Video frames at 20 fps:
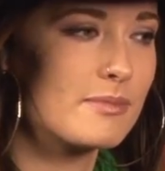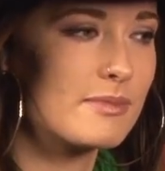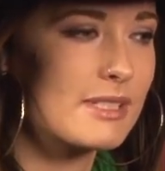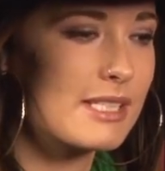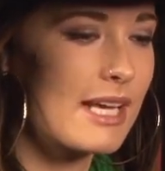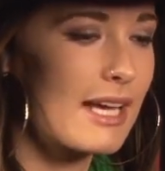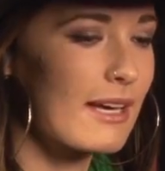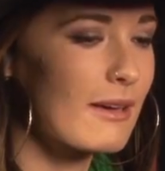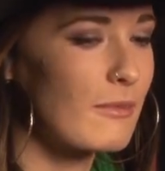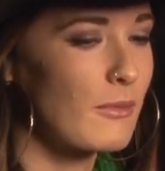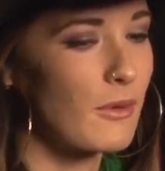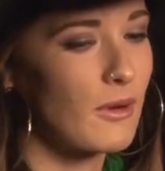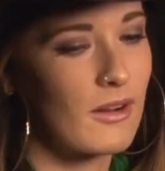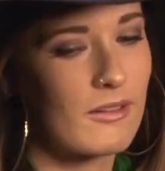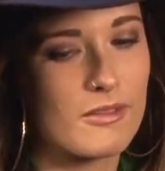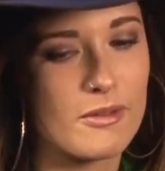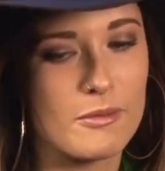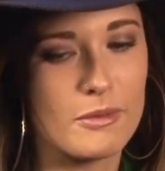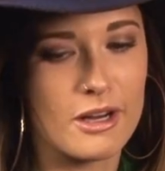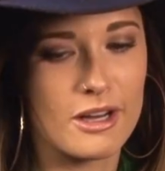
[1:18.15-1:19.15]
take more
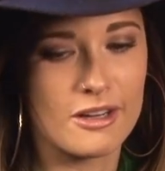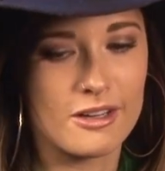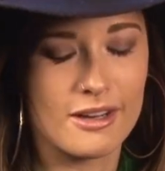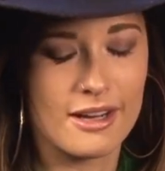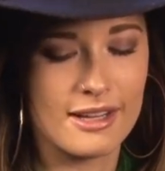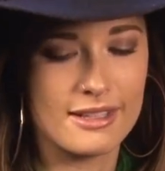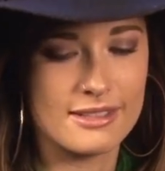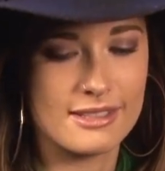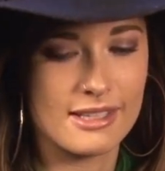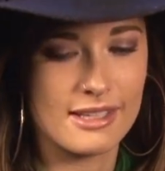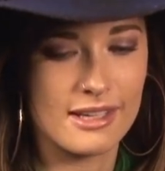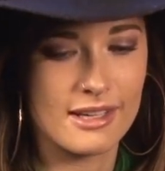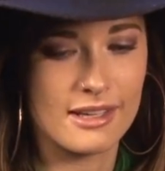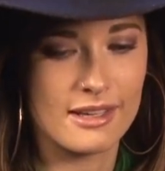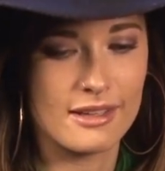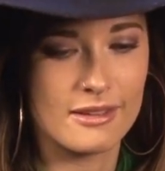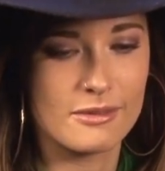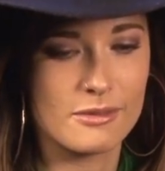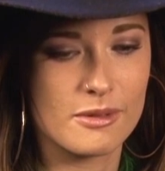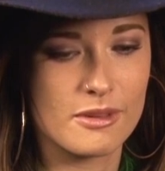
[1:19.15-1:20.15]
of a modern
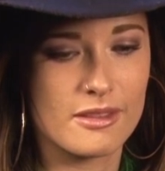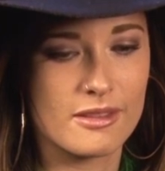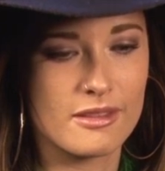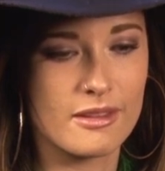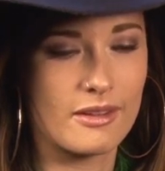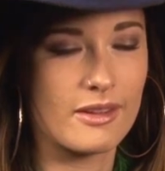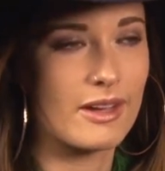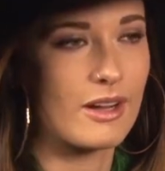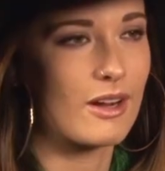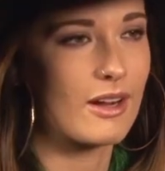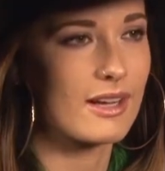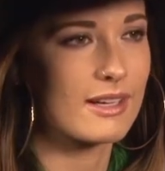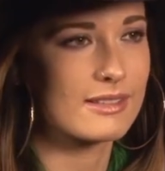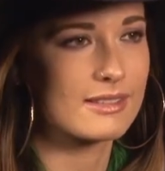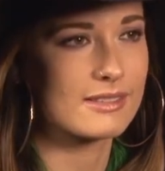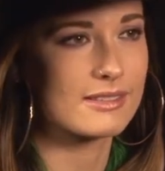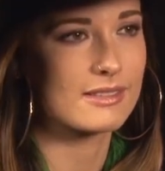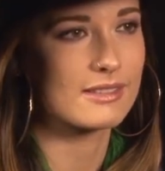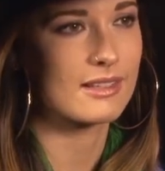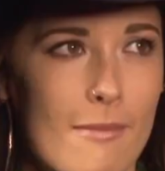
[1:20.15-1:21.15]
idea with the
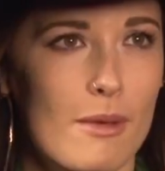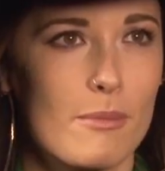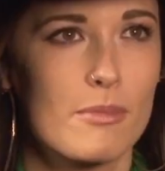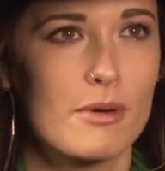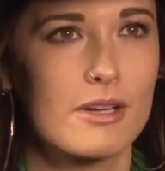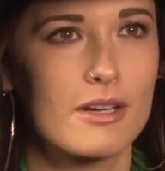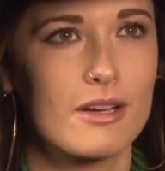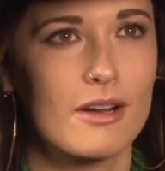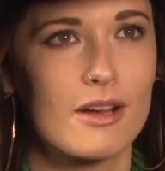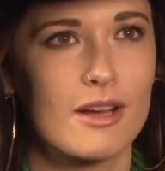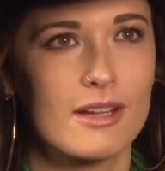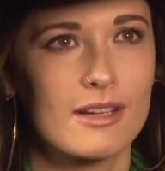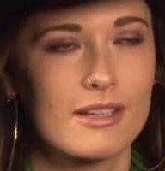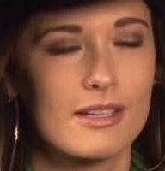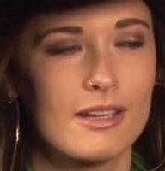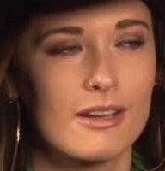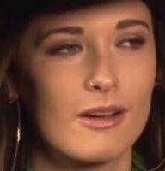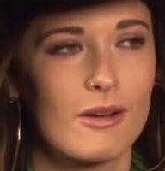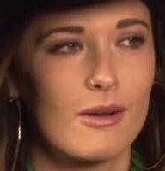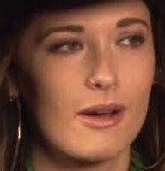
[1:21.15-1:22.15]
lyrics and put it
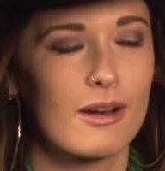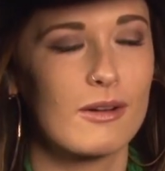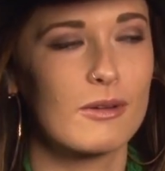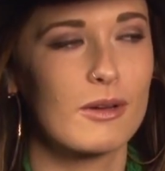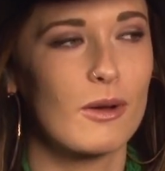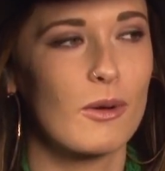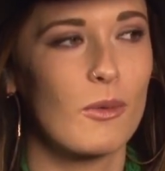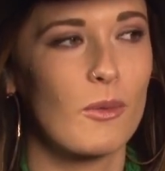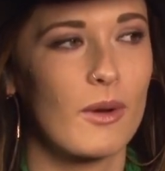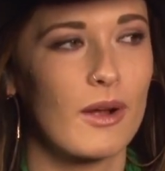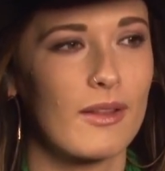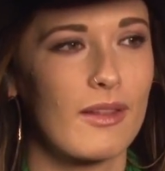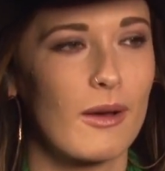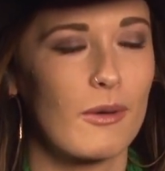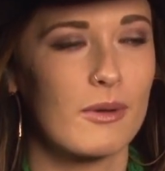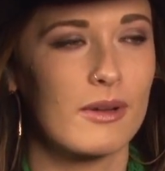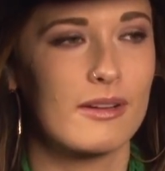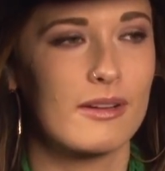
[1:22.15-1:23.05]
on. You know, I don't know where